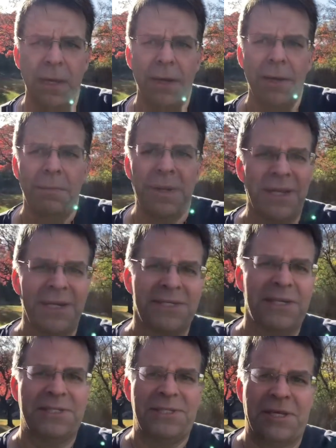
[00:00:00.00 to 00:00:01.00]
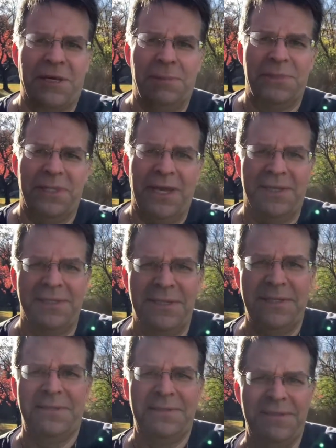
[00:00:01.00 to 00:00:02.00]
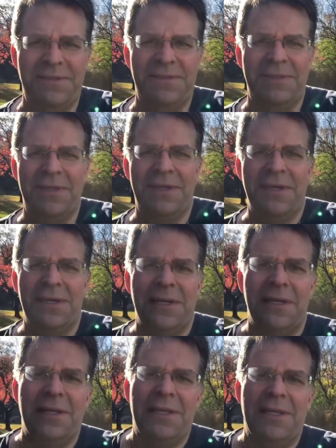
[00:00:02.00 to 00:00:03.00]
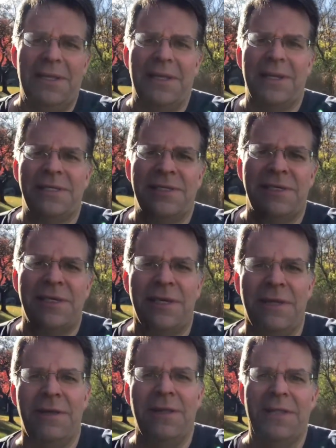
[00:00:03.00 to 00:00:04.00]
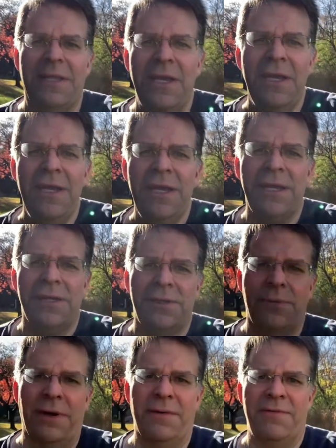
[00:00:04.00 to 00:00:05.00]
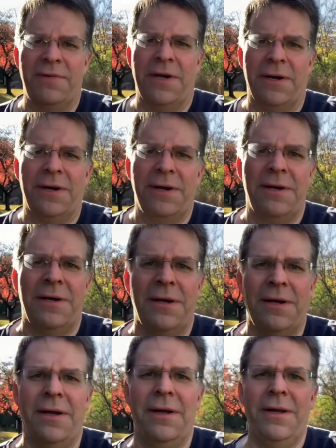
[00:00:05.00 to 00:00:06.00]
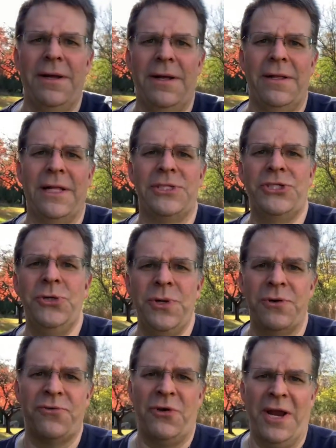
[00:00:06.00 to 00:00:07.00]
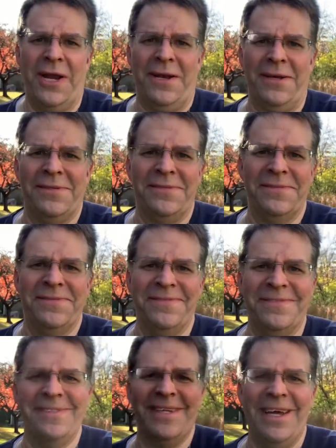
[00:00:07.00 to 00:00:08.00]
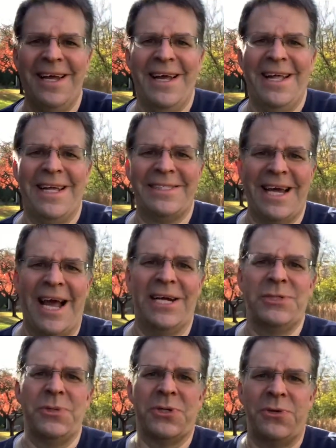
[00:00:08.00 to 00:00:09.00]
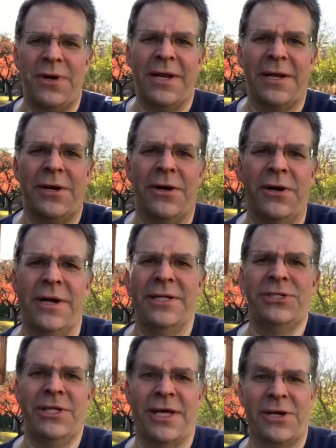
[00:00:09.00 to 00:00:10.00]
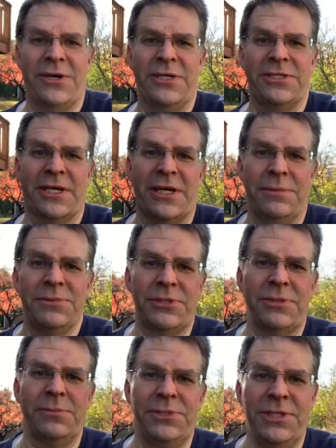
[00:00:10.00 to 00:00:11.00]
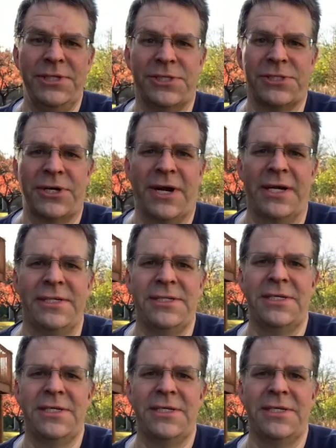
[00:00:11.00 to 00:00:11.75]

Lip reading: But let us not succumb to that. Let us lean into our fear. Let's do it afraid. Let's act with great courage, that courage that comes from Jesus Christ,